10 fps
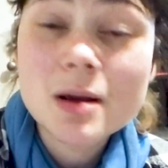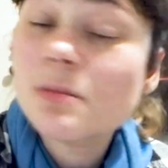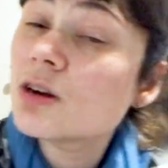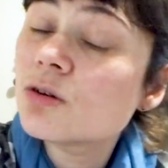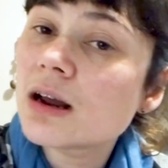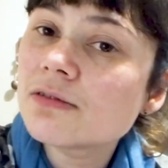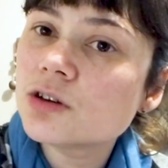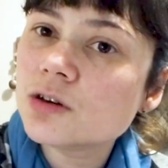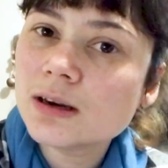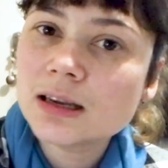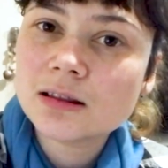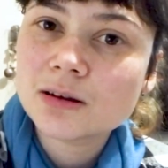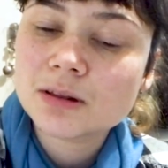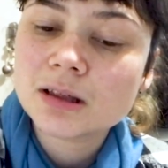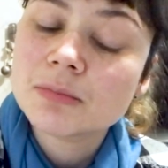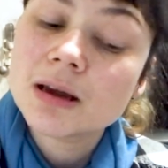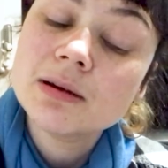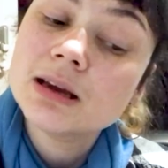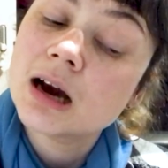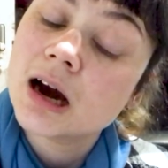Maybe I don't have to do anything with it.
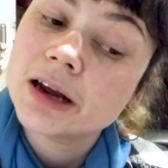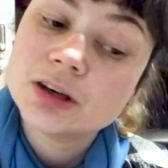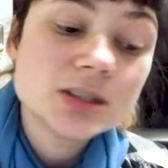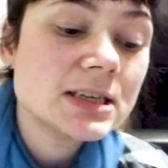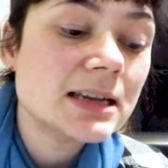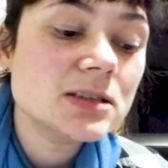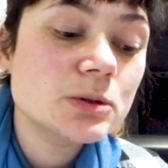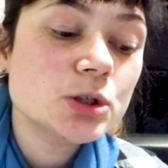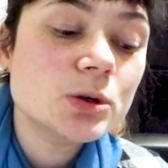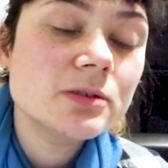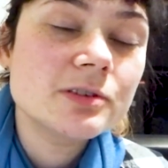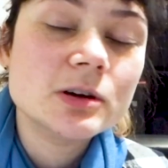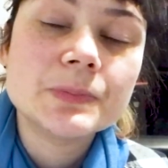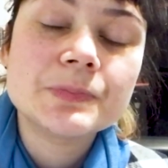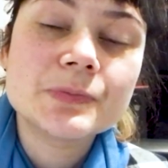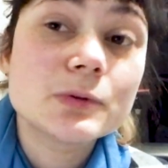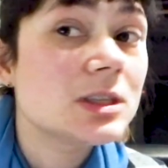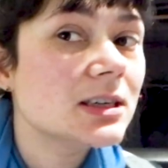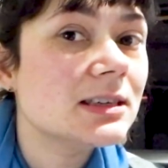Maybe I just had to enjoy the film, which I